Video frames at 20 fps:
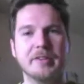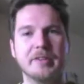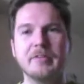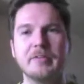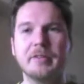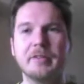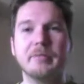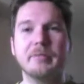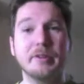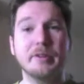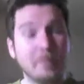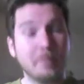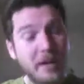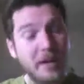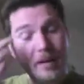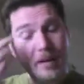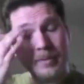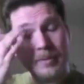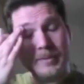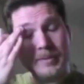The only real
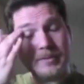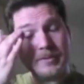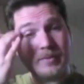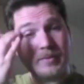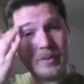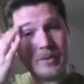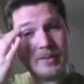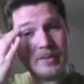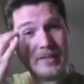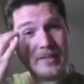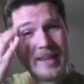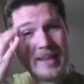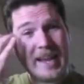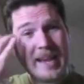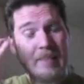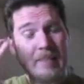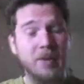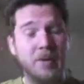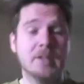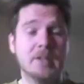problem is, of course, the
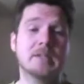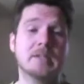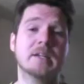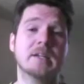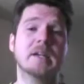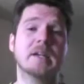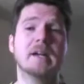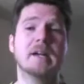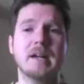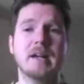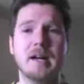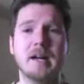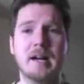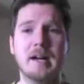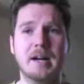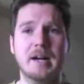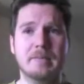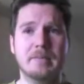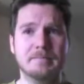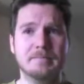camera
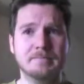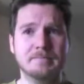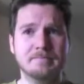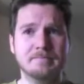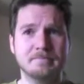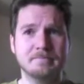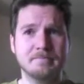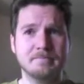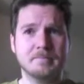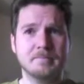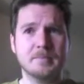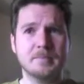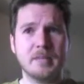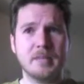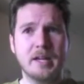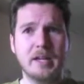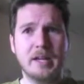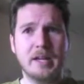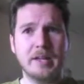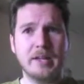
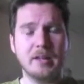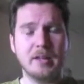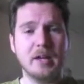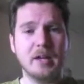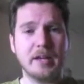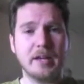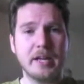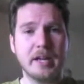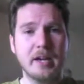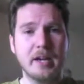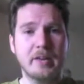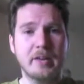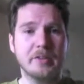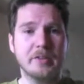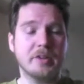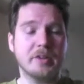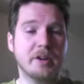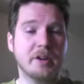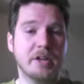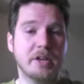and locking onto the
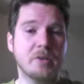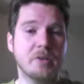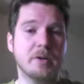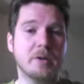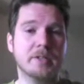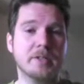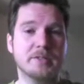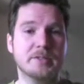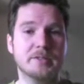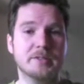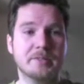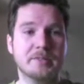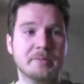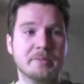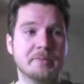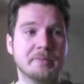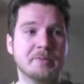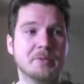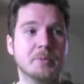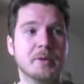target you want to.
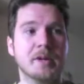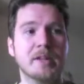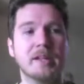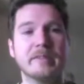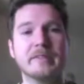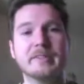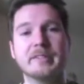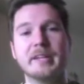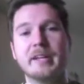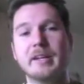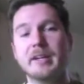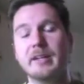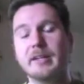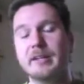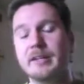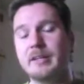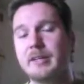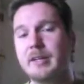Sometimes you want to levitate a